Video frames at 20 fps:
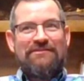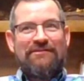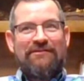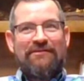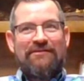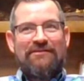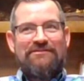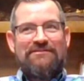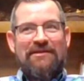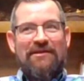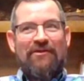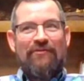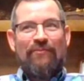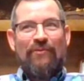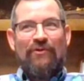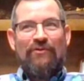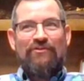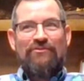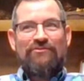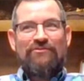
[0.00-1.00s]

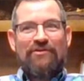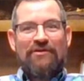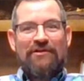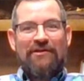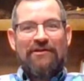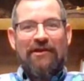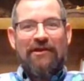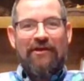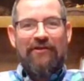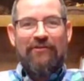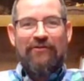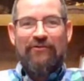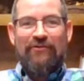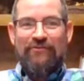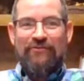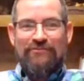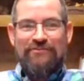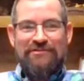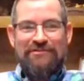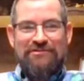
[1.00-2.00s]
Guillermo Trincado,
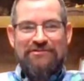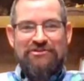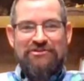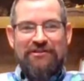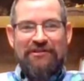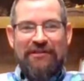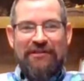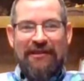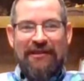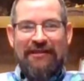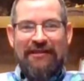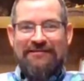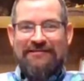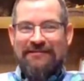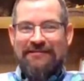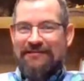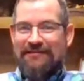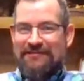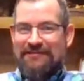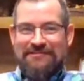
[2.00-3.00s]
who's in Chile,
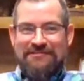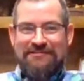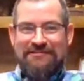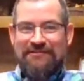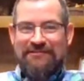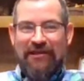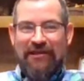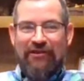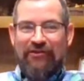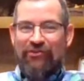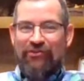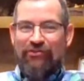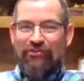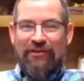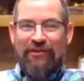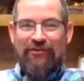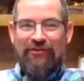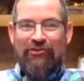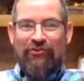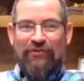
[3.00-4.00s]
did his like
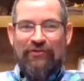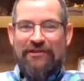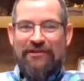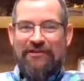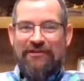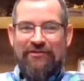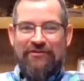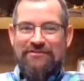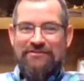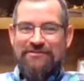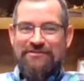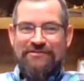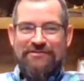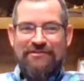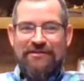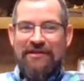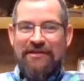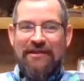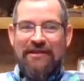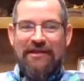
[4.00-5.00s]
in 3 years.
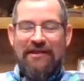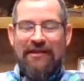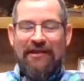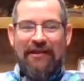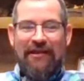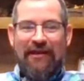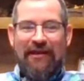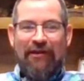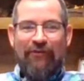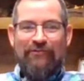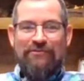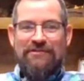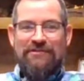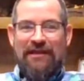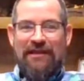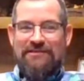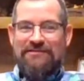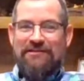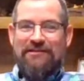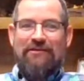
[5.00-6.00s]
And I was
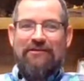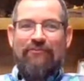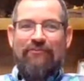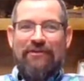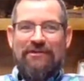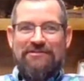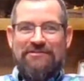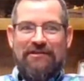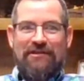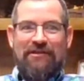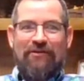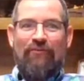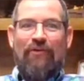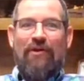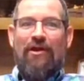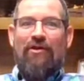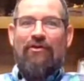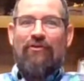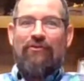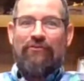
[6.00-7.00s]
asking him, I was like,
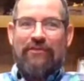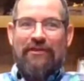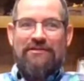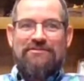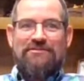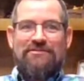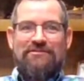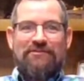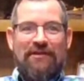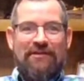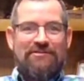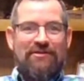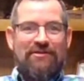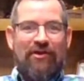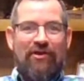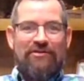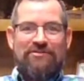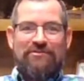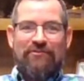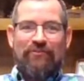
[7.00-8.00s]
"Wow, that's
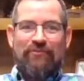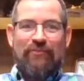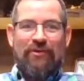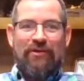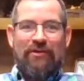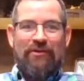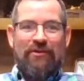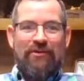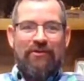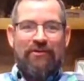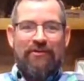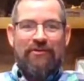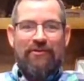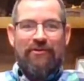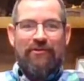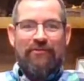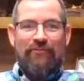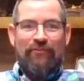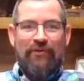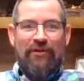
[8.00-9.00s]
awesome."
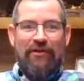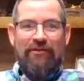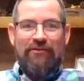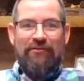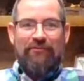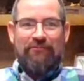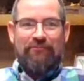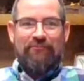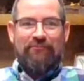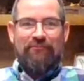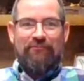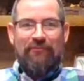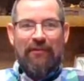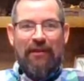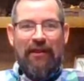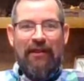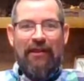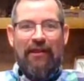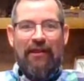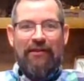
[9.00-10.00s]
But
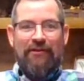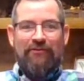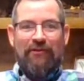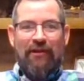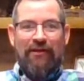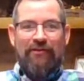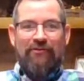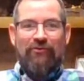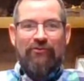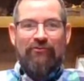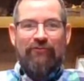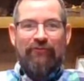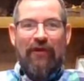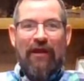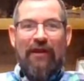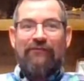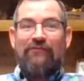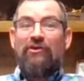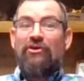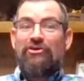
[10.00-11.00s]
I took
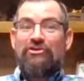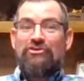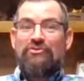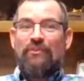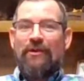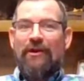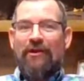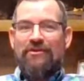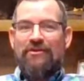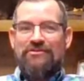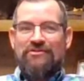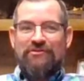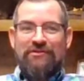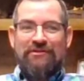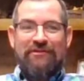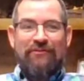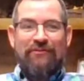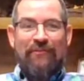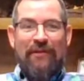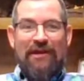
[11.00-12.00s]
5 years, but I also
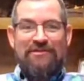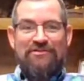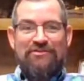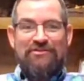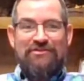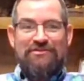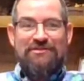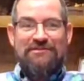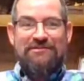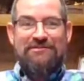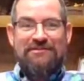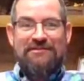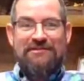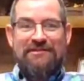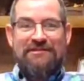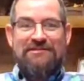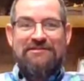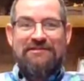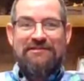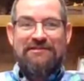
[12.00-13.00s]
did the master's in
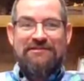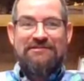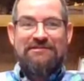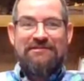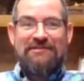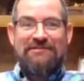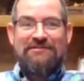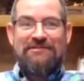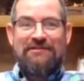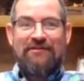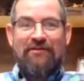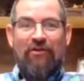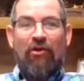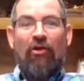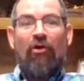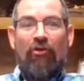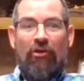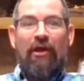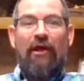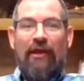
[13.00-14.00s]
statistics. And he said,
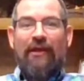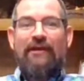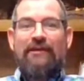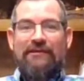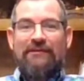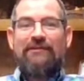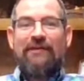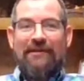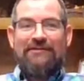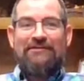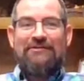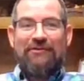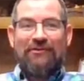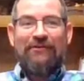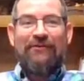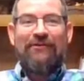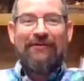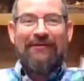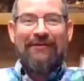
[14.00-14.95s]
"Oh, I did that too."